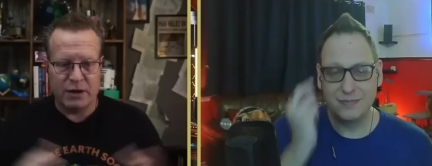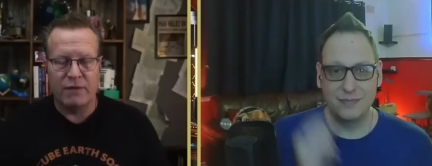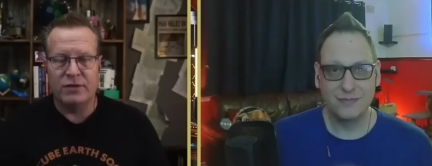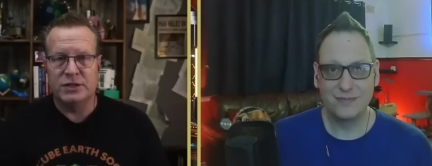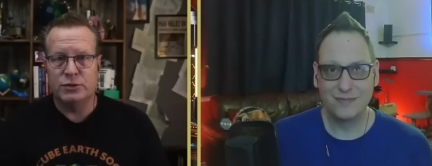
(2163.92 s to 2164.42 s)
Speaker 1: your
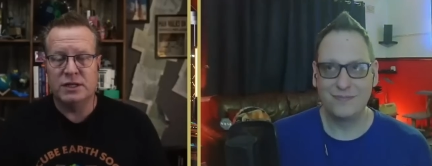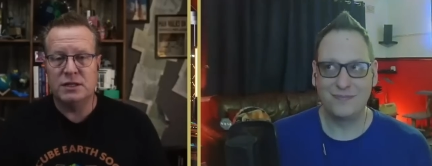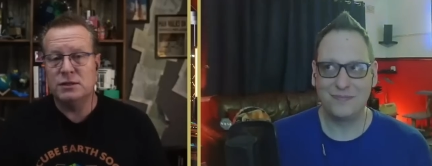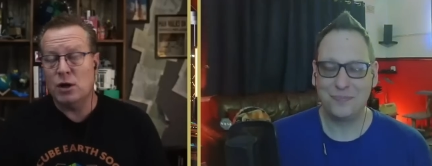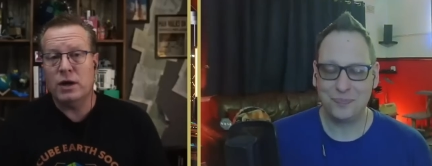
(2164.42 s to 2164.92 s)
evidence. You
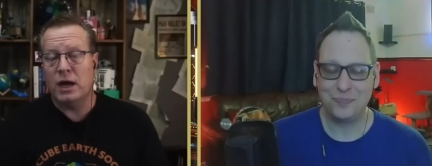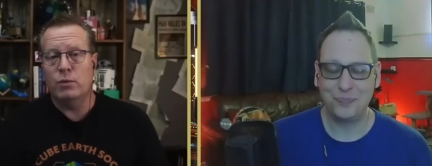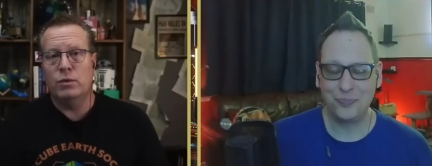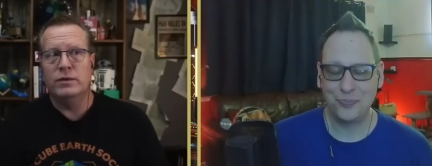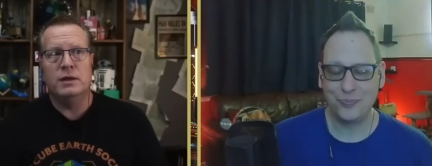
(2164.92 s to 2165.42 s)
didn't? Okay.
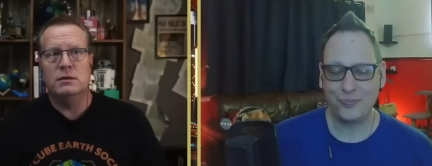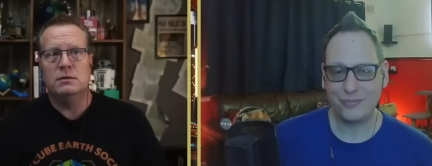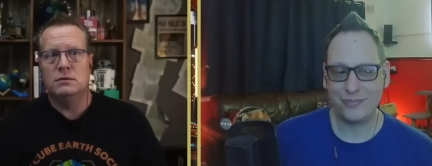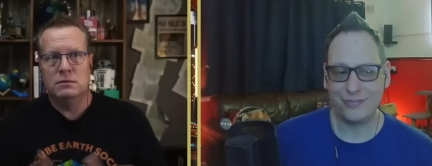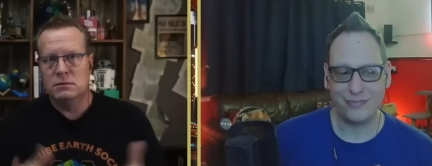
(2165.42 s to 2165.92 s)
Well, then,
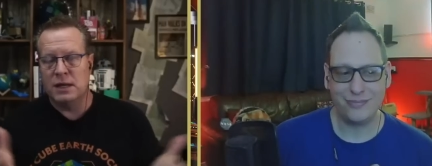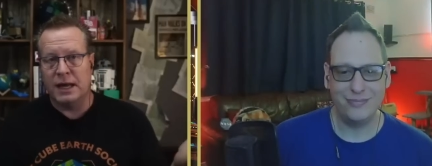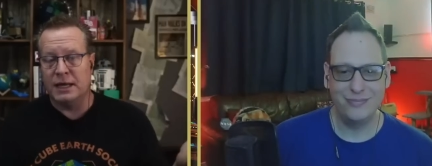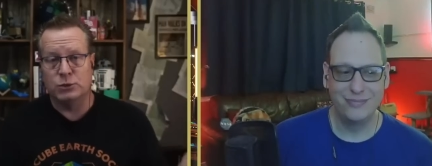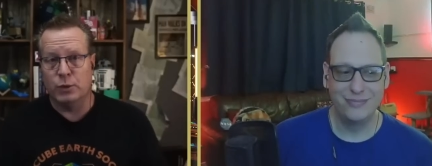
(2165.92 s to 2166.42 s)
then I
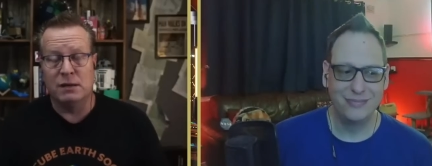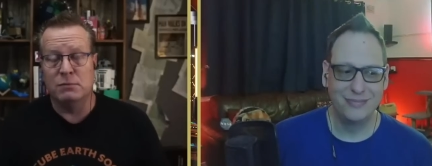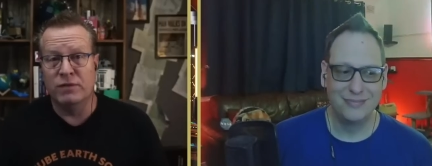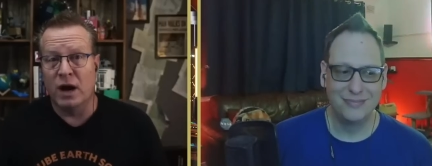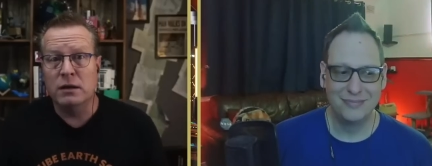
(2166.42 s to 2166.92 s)
guess we can
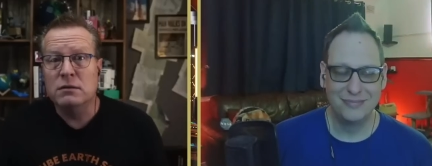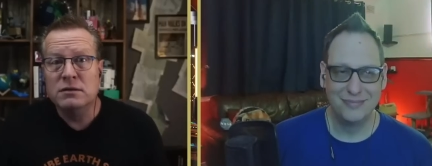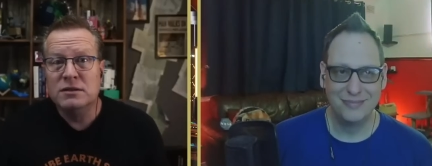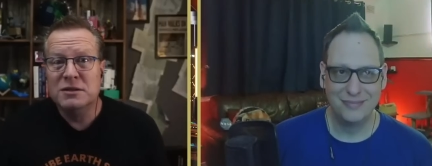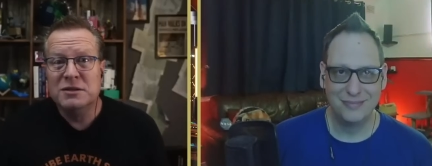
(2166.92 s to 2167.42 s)
move on.
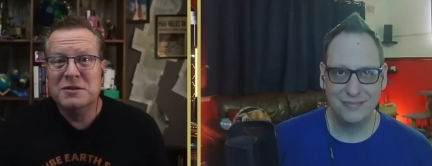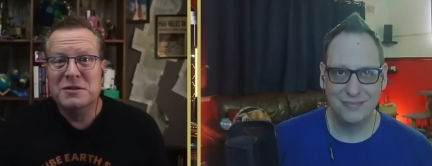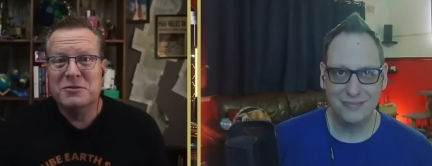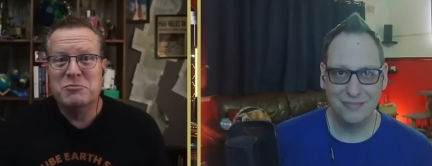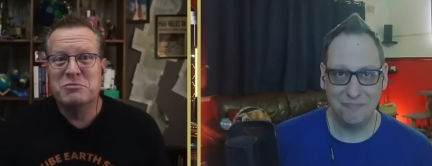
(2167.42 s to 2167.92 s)

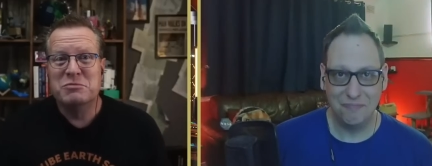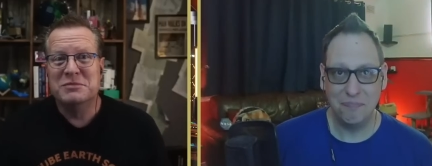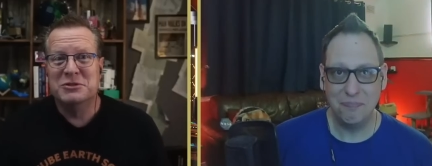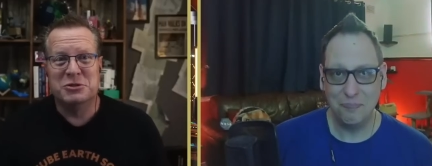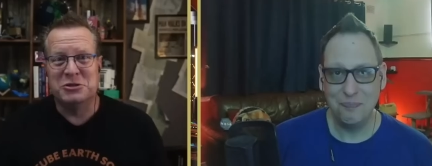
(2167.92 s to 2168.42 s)

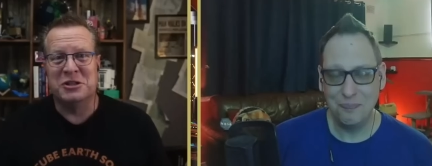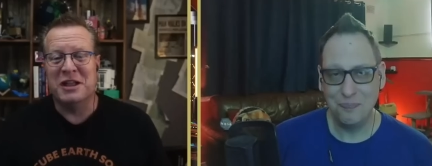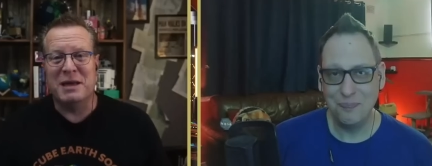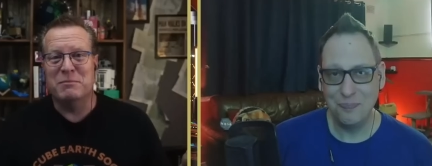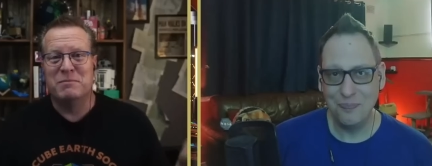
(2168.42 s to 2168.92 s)
It's just a
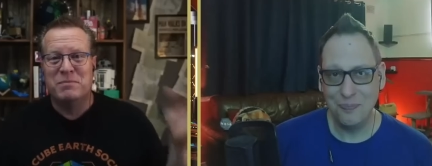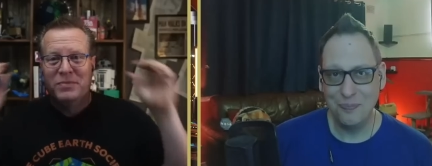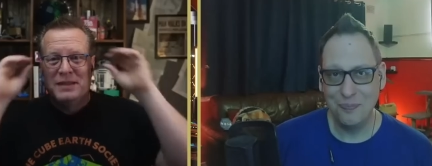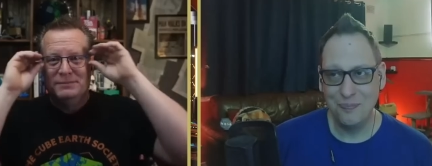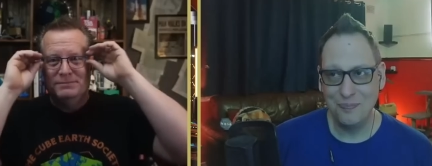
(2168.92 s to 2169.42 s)
claim.
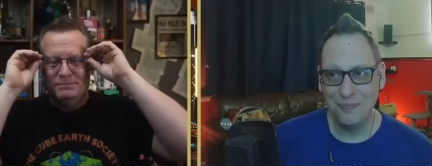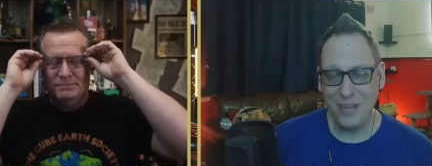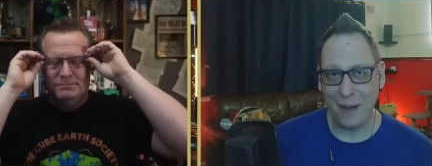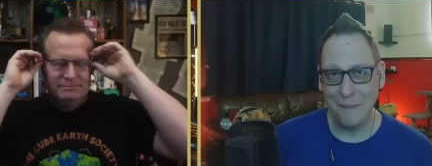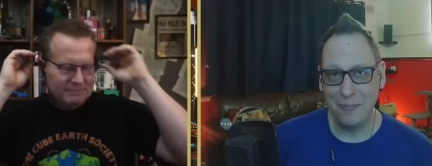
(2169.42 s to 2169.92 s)

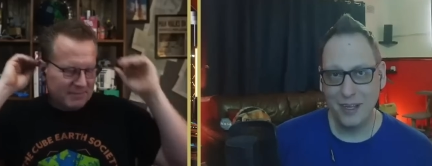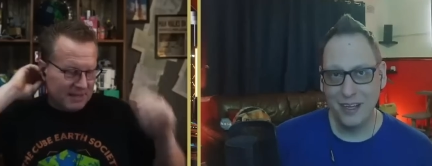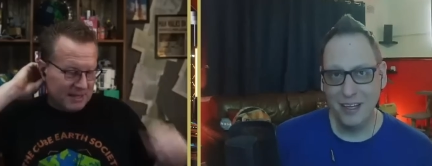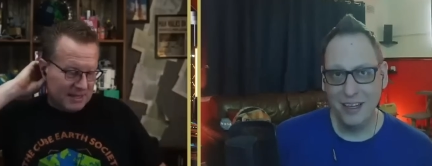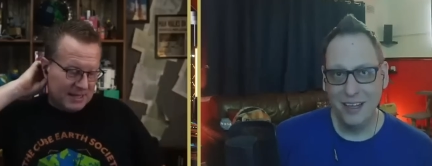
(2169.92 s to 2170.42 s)
Speaker 2: Yeah.
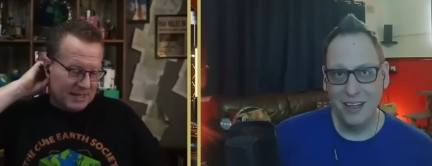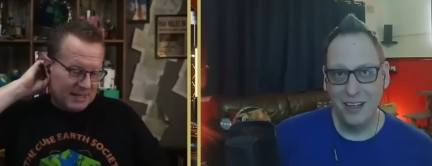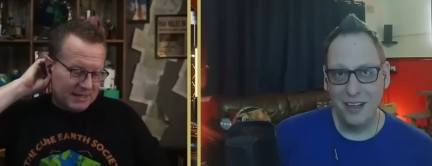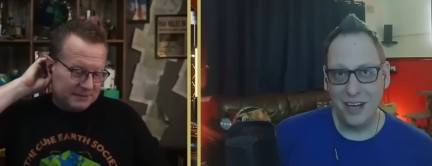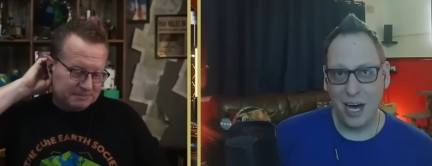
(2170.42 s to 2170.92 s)

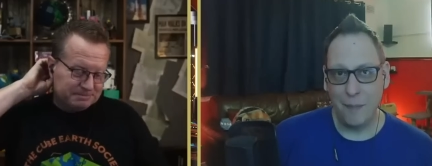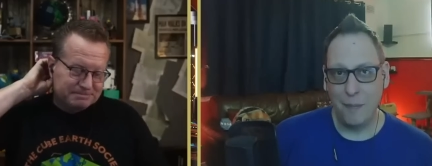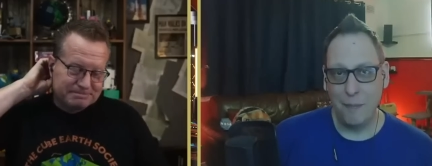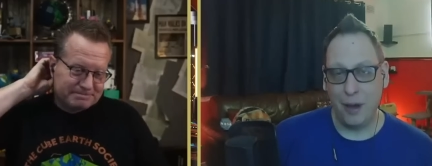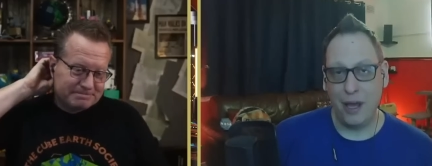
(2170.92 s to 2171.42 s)

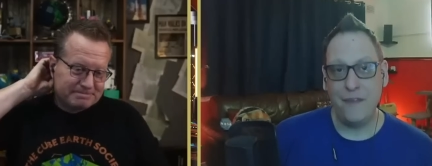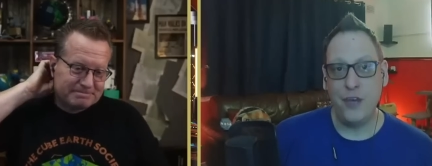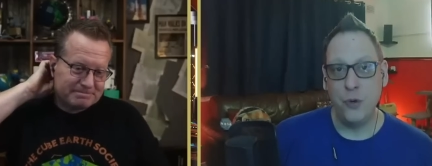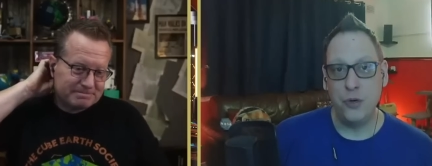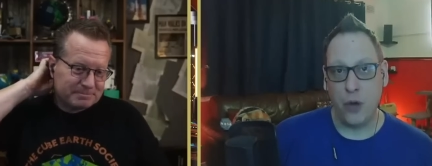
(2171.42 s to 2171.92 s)
Um, but
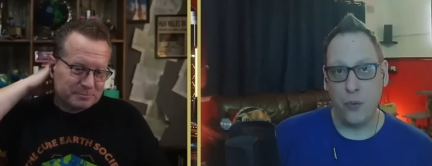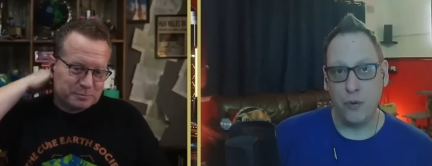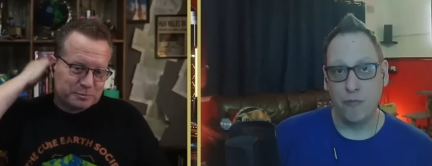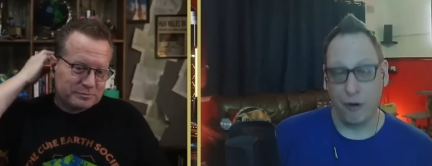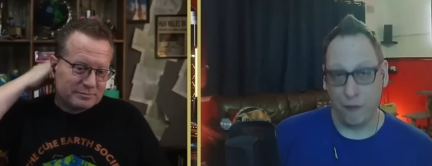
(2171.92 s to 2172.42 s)
if you
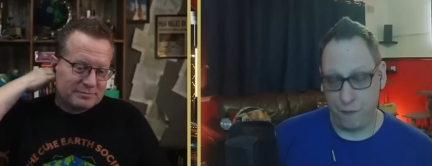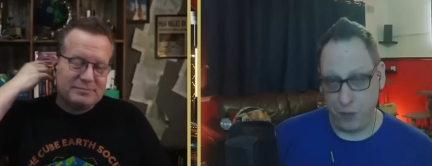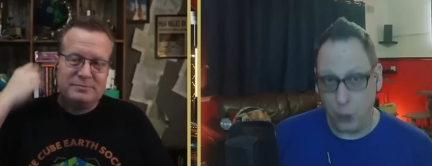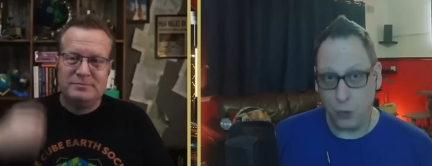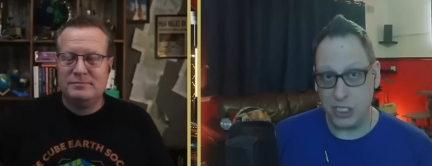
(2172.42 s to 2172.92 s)
don't
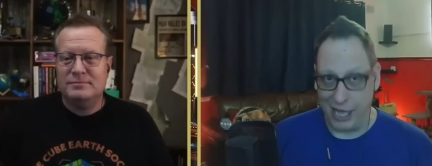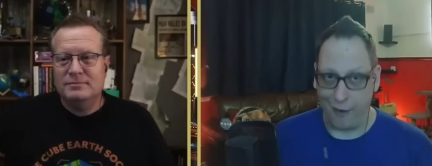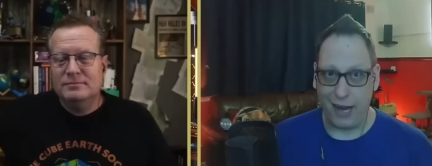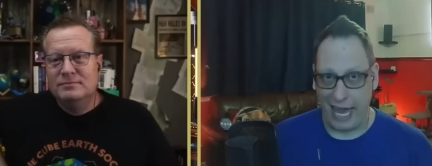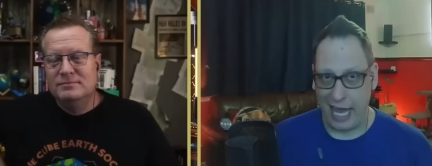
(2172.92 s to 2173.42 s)
refute
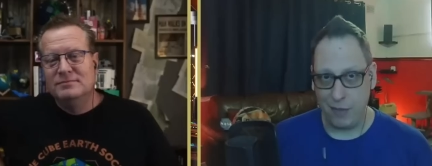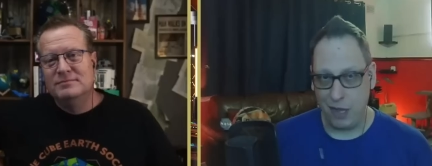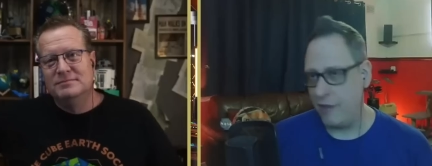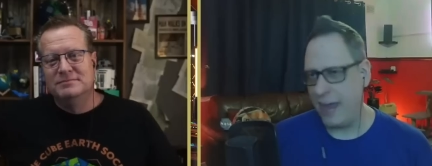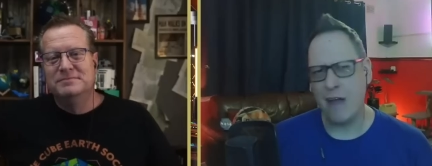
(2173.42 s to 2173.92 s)
their
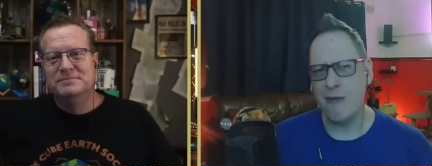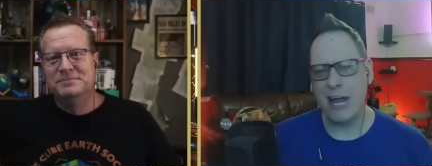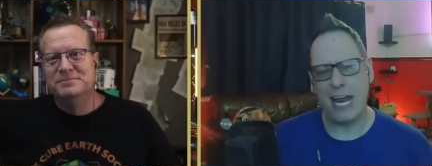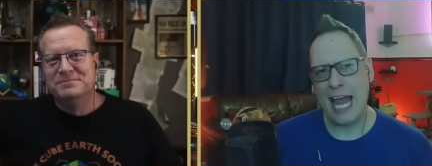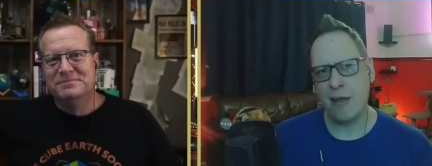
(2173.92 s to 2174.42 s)
claim, they
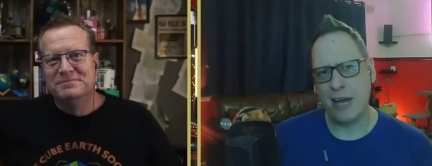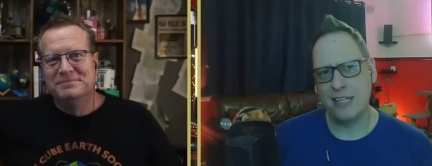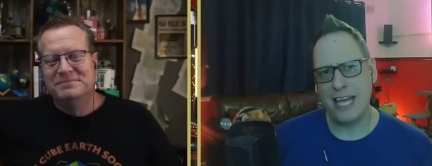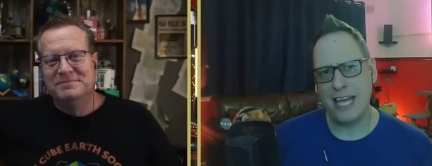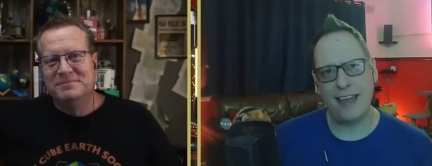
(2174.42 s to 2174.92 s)
get really
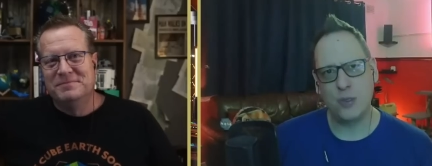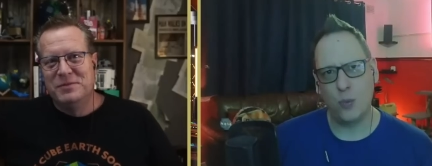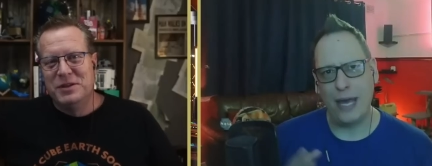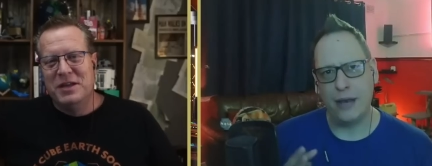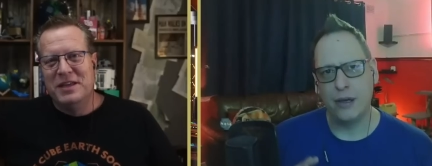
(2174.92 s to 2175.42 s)
angry and take that
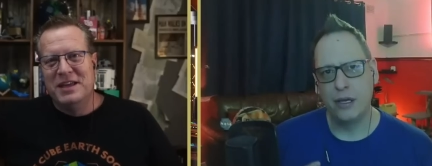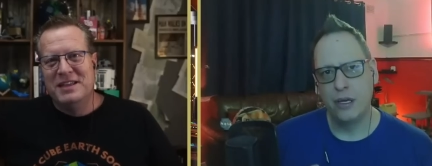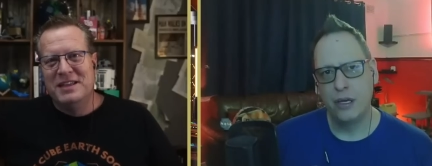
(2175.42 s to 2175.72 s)
as a yeah, win.